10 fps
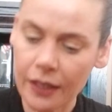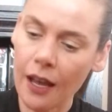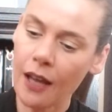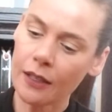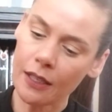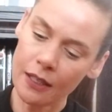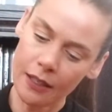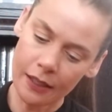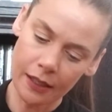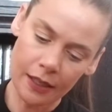got.
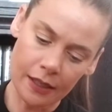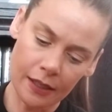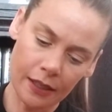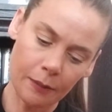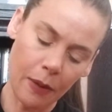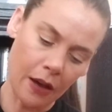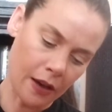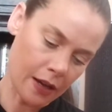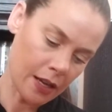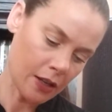This is
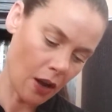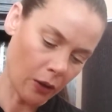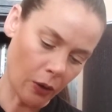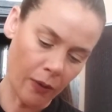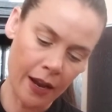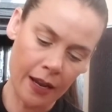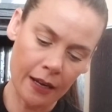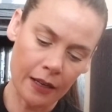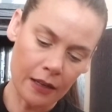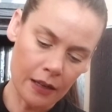by Colored
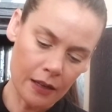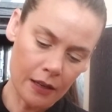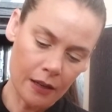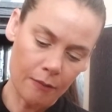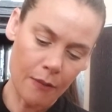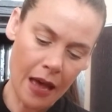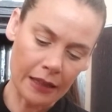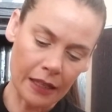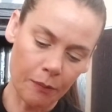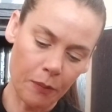Rain
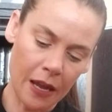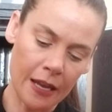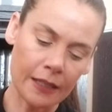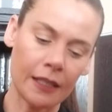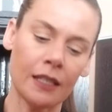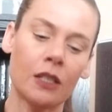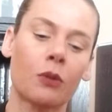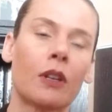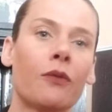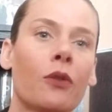Matte Lip Paint in
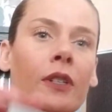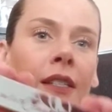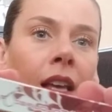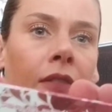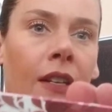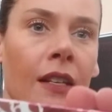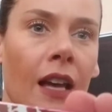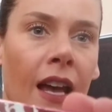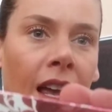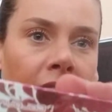24/7.
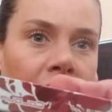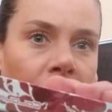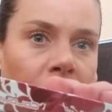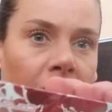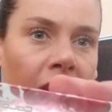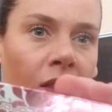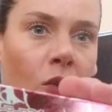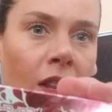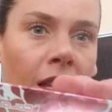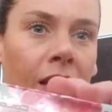I definitely have
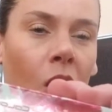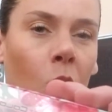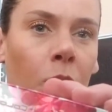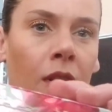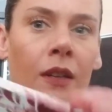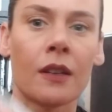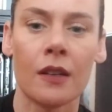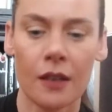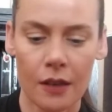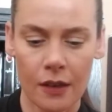one of these open,
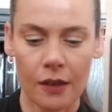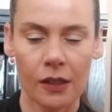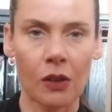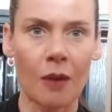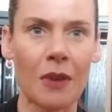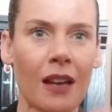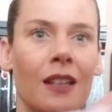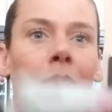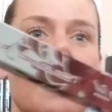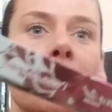so I'm not
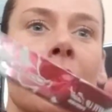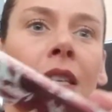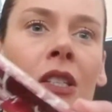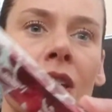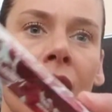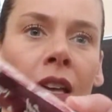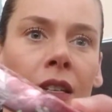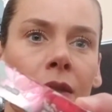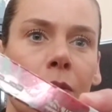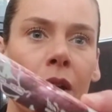going to mess with this
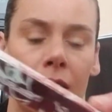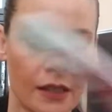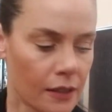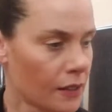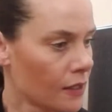yet, but